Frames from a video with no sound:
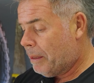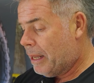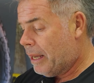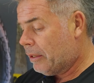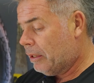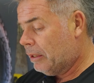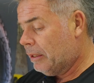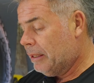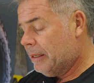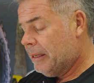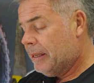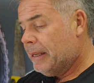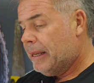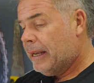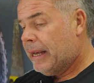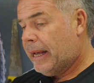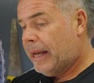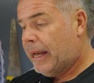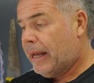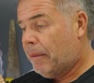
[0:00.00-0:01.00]
panel
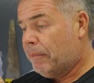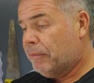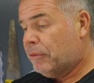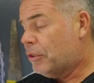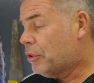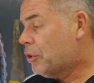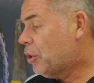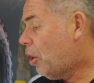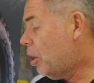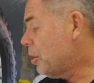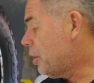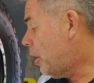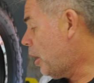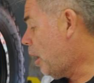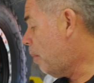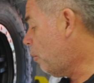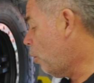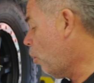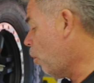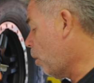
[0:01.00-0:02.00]
to charge it
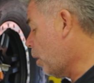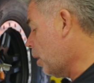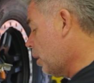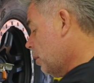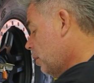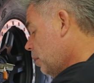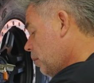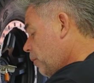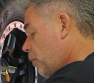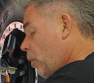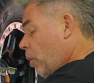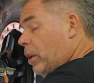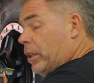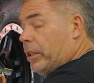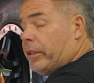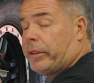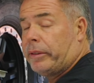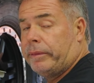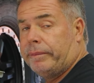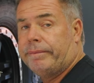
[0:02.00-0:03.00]
up, or of
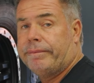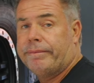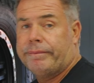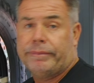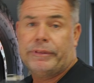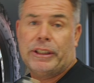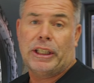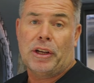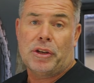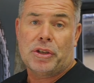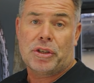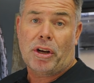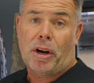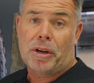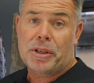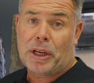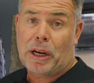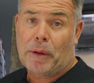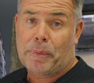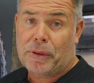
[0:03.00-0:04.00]
course you can
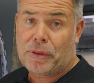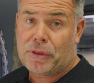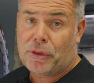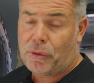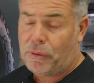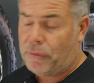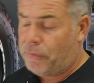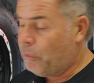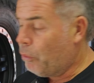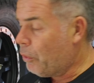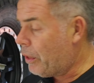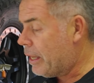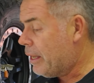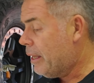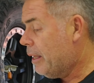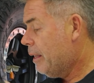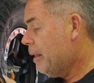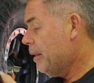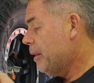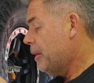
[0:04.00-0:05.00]
charge it up with 240.
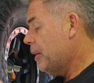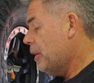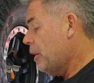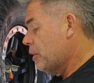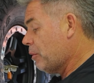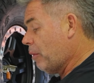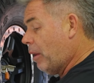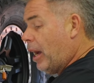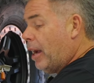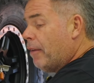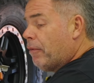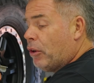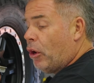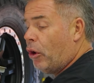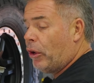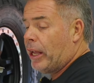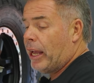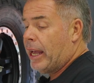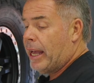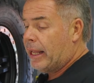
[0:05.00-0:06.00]
So I've
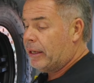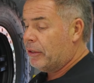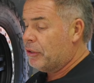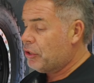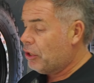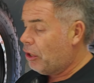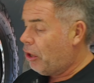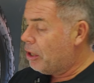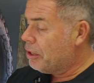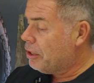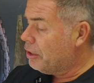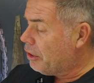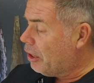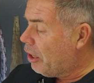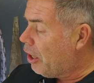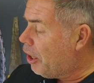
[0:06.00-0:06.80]
gone ahead and charged it to